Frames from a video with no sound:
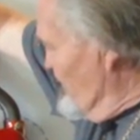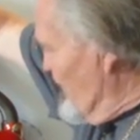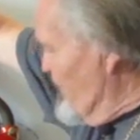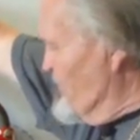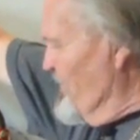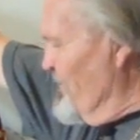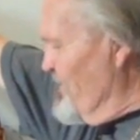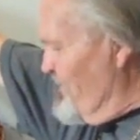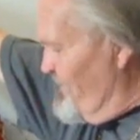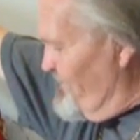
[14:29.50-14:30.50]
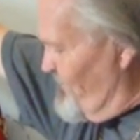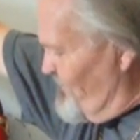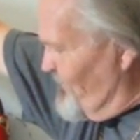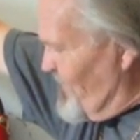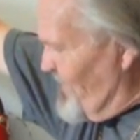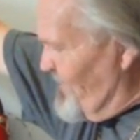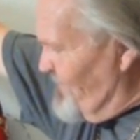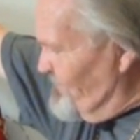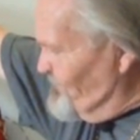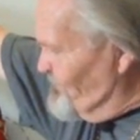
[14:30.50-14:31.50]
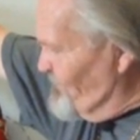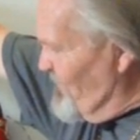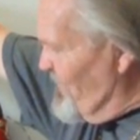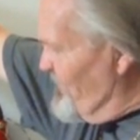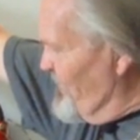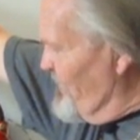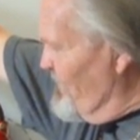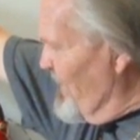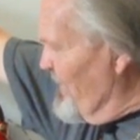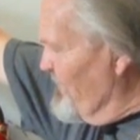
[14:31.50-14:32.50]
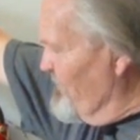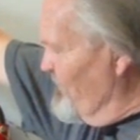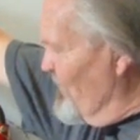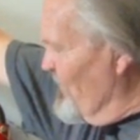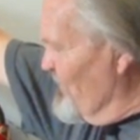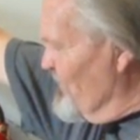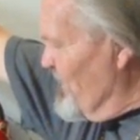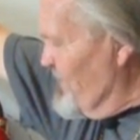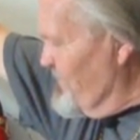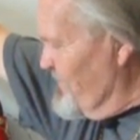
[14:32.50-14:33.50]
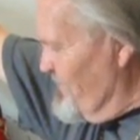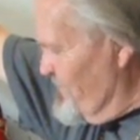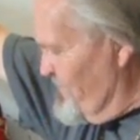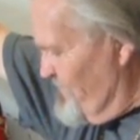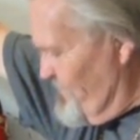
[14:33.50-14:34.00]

nice unit. If you'd like more information, just